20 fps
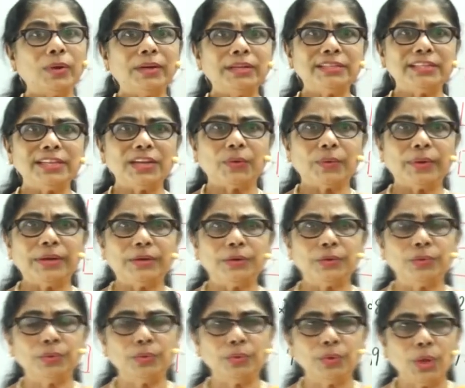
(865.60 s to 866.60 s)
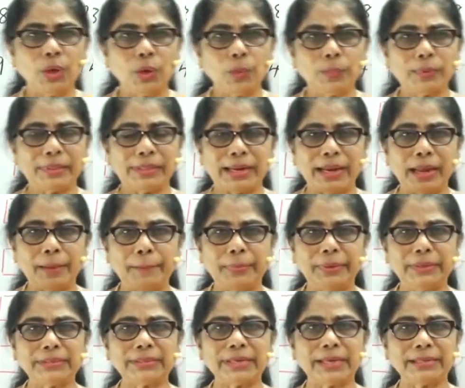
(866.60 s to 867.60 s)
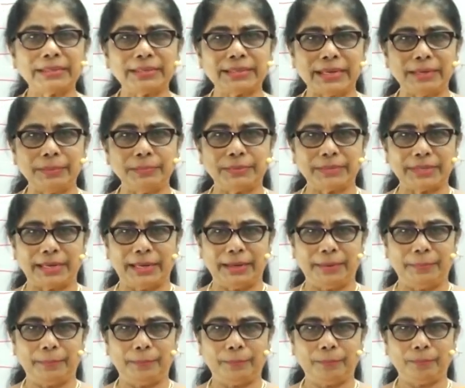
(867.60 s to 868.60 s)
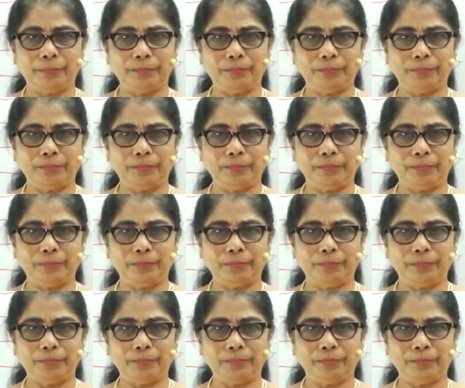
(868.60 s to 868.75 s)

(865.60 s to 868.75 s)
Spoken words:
What is equal to when the numbers are same, same?